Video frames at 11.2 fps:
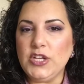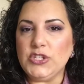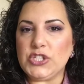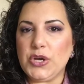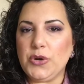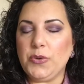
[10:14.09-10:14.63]

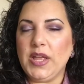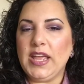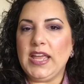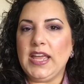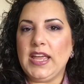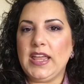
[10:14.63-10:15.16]
So
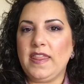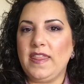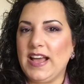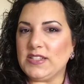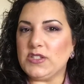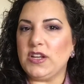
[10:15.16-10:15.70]

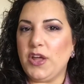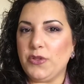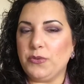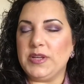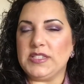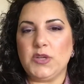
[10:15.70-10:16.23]
that's
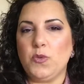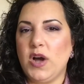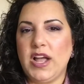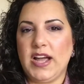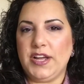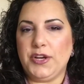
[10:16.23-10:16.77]
another reason
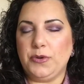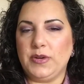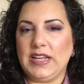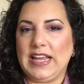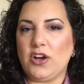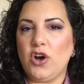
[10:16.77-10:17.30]
why I
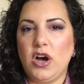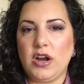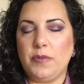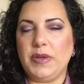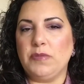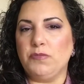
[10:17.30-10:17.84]
don't get caught
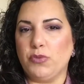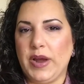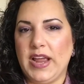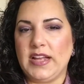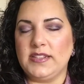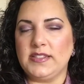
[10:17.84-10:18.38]
up in
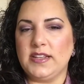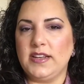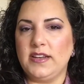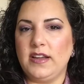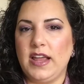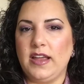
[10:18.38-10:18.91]
brands
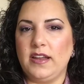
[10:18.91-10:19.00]
and